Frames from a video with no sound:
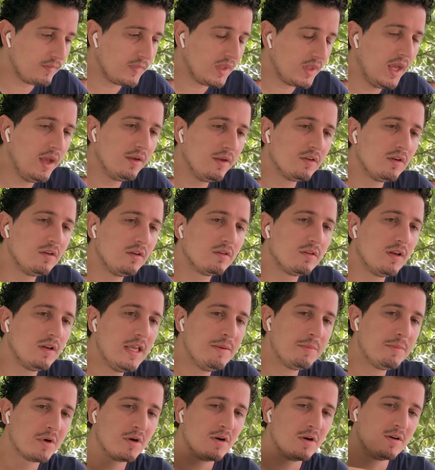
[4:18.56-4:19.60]
as a
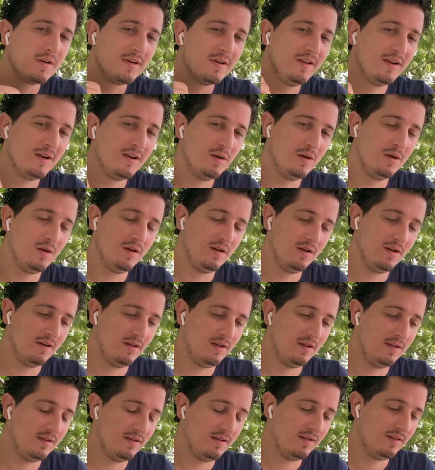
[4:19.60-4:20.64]
disclaimer,
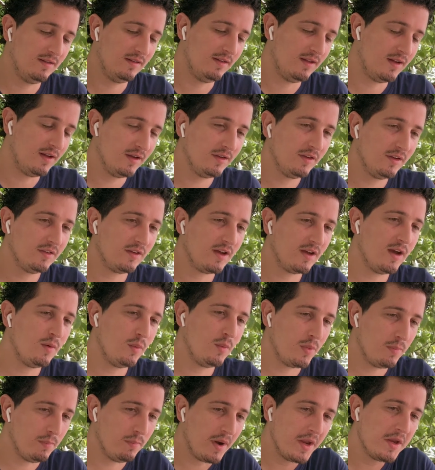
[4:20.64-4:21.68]
along the side
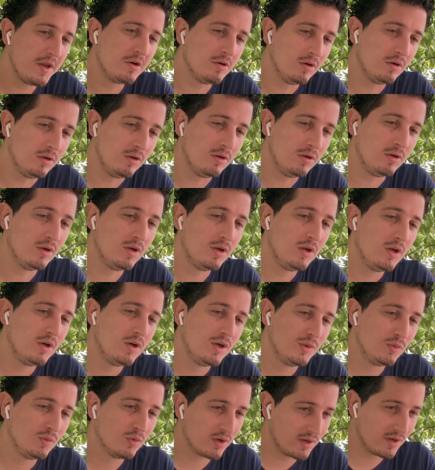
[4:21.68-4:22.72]
with Michael
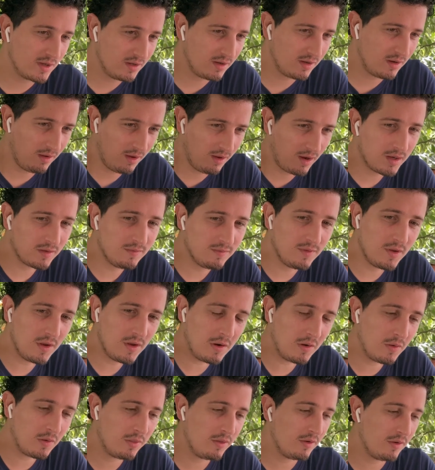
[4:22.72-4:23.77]
working on Ionic
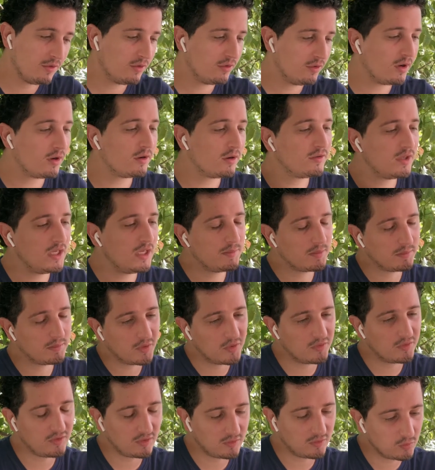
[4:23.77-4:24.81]
Vue, there's another team at
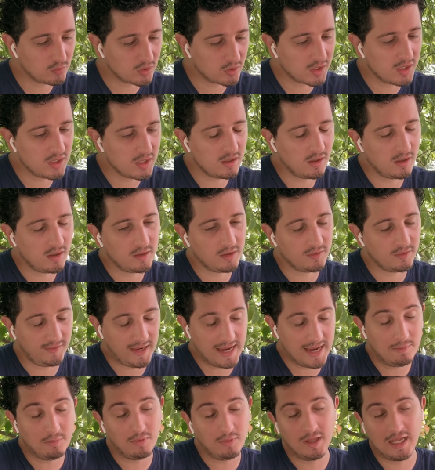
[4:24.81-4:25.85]
Modus that's working on a
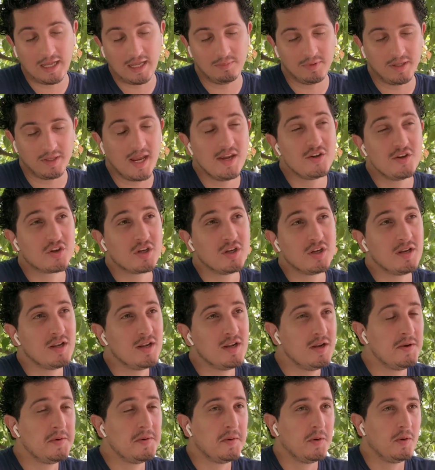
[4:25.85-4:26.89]
sample application,
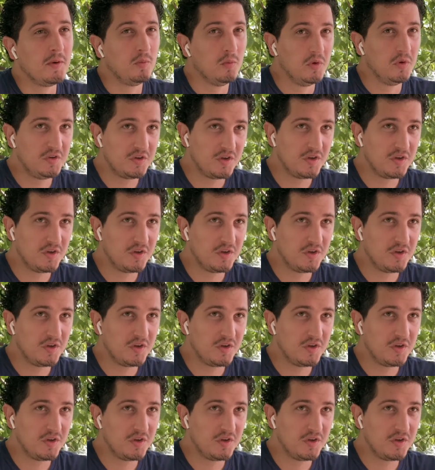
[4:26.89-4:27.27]
which